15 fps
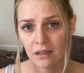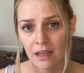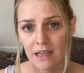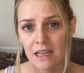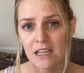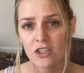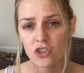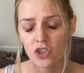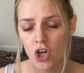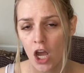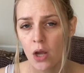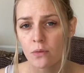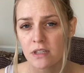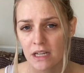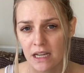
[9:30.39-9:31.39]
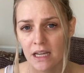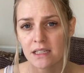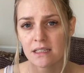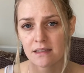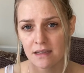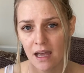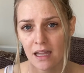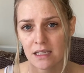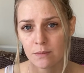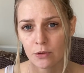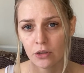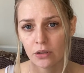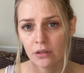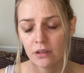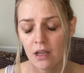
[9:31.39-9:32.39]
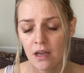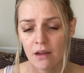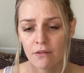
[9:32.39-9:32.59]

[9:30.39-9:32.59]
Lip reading: Like, it's totally understandable